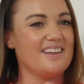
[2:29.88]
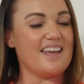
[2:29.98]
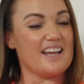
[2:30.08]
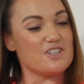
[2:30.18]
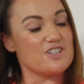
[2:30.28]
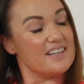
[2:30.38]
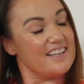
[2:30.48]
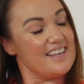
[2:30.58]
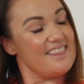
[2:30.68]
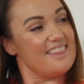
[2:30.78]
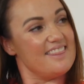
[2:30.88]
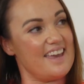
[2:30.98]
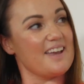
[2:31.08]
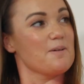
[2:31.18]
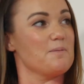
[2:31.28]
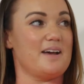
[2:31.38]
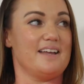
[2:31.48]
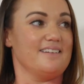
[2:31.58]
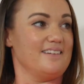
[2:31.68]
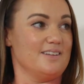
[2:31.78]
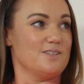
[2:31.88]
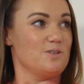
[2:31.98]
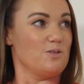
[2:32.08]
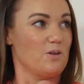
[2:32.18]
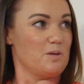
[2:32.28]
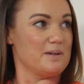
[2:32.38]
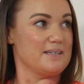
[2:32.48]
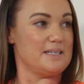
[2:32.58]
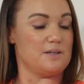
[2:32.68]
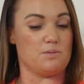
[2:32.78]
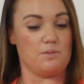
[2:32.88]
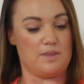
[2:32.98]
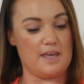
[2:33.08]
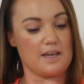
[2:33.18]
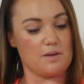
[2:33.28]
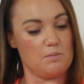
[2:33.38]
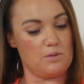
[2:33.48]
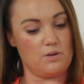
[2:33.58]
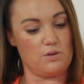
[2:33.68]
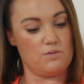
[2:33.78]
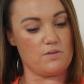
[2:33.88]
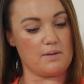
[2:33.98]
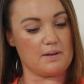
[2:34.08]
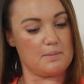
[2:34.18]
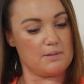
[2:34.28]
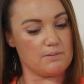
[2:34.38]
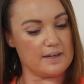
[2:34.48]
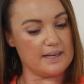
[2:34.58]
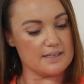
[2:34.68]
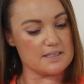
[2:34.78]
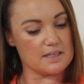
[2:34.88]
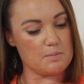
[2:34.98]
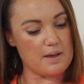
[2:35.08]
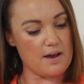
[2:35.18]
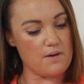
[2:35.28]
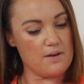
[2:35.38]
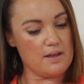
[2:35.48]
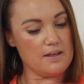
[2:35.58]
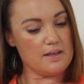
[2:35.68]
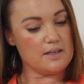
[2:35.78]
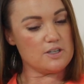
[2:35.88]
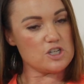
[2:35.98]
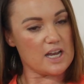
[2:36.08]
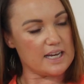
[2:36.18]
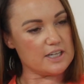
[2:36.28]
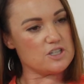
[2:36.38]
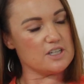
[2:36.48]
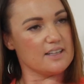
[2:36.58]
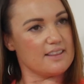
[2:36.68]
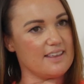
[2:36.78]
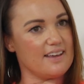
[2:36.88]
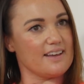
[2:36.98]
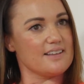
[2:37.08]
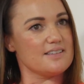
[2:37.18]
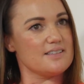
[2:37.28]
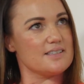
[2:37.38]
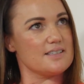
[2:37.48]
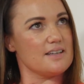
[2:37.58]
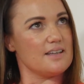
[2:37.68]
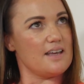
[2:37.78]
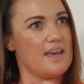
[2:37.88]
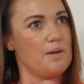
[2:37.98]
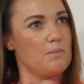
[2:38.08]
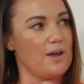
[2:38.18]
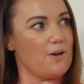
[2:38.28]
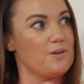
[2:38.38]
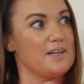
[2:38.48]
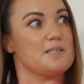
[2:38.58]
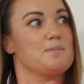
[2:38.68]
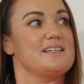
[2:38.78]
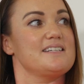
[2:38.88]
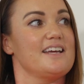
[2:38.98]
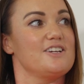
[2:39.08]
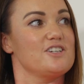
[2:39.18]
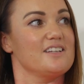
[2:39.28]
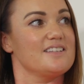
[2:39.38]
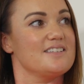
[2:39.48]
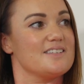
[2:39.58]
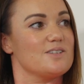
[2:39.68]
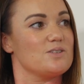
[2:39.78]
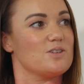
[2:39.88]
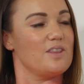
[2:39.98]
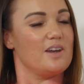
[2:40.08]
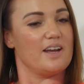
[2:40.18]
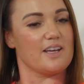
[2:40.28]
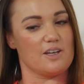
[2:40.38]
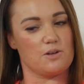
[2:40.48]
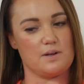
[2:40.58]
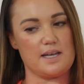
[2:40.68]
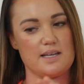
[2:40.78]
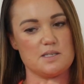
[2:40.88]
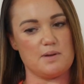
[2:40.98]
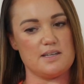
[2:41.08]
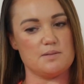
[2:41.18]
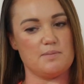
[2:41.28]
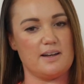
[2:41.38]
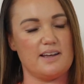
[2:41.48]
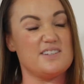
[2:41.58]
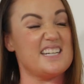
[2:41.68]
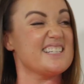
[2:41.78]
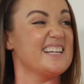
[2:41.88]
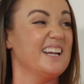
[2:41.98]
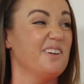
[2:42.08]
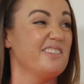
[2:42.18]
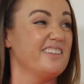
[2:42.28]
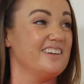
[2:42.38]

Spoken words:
actually, that can wait. It's not a big deal. That can move. I'm going to be realistic about changing things and my own expectations so that I can create space in my life to actually live.